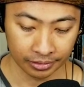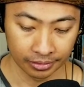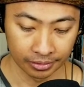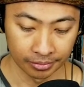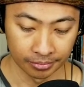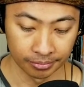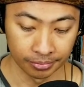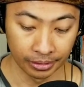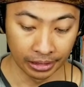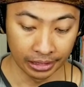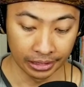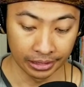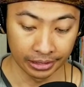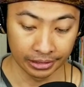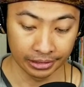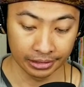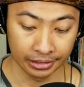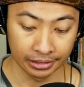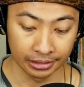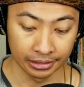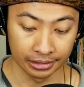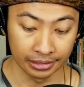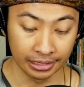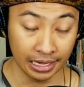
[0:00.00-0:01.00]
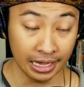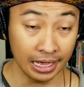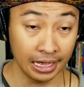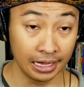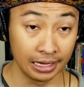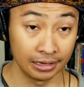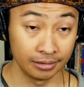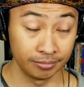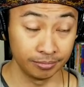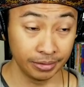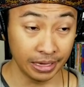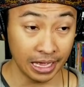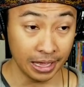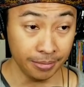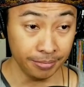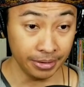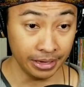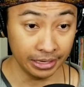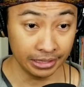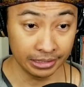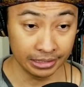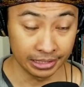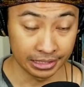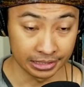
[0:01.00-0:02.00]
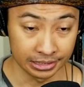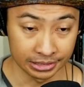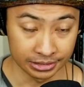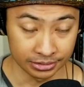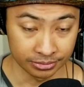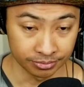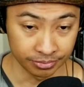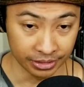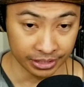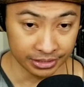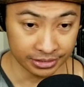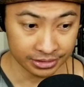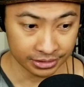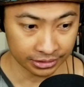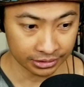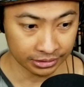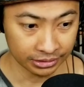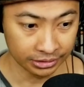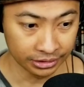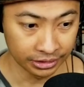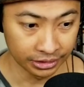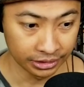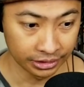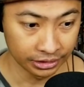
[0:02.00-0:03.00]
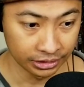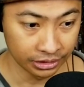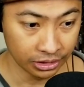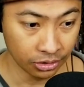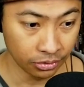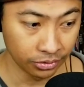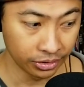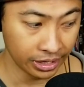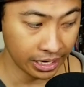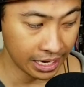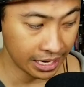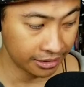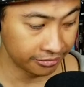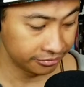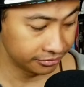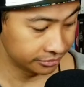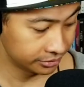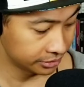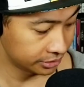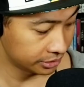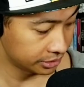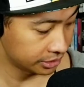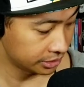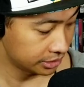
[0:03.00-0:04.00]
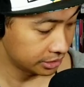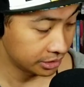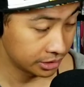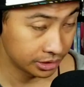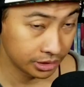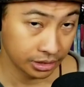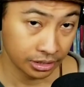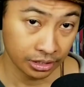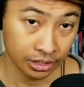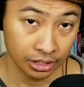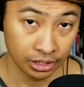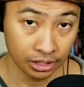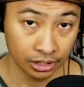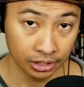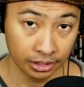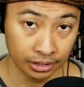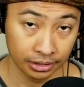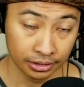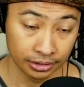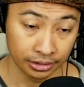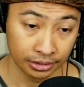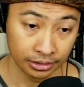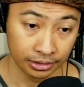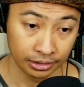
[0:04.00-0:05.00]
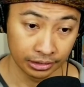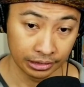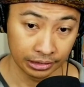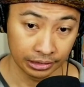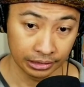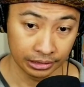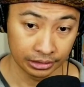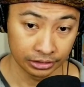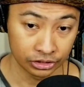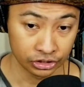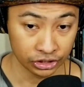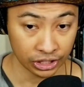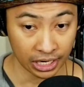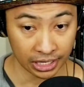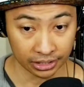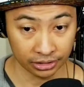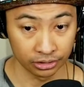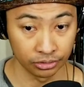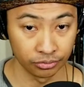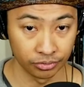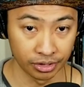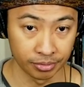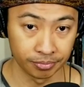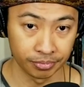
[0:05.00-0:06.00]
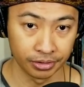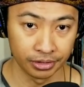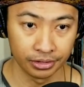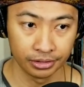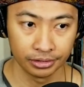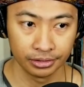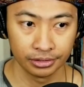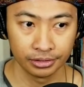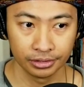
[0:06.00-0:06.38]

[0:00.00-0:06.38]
but yeah, Batman is basically going after Jack the Ripper.